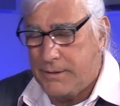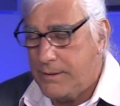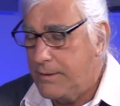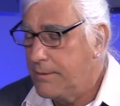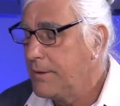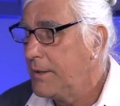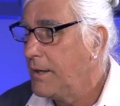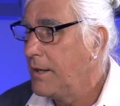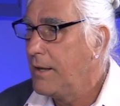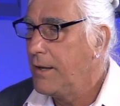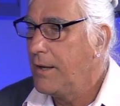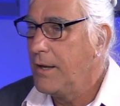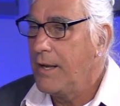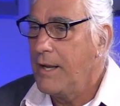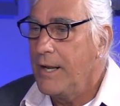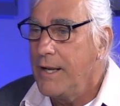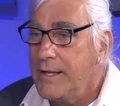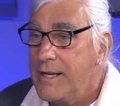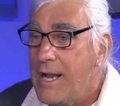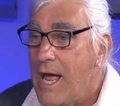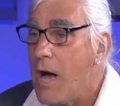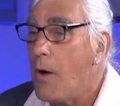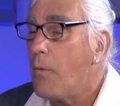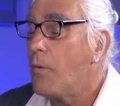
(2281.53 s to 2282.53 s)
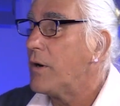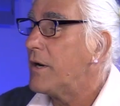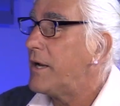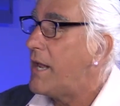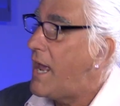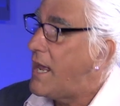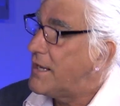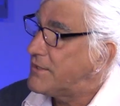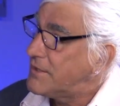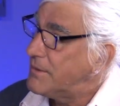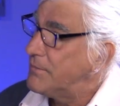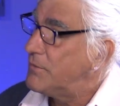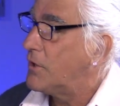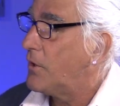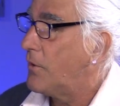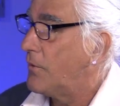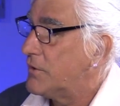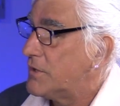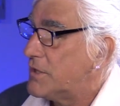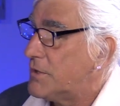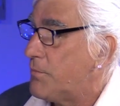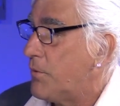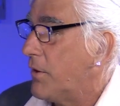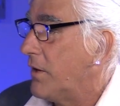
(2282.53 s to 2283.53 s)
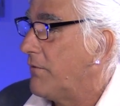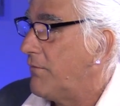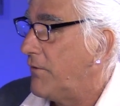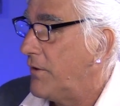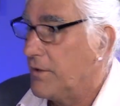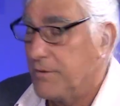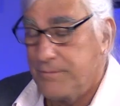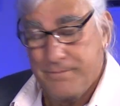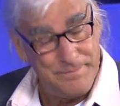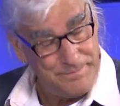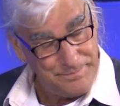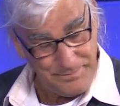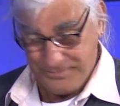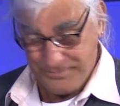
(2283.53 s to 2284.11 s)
And now we're going to ask them to go to Springfield,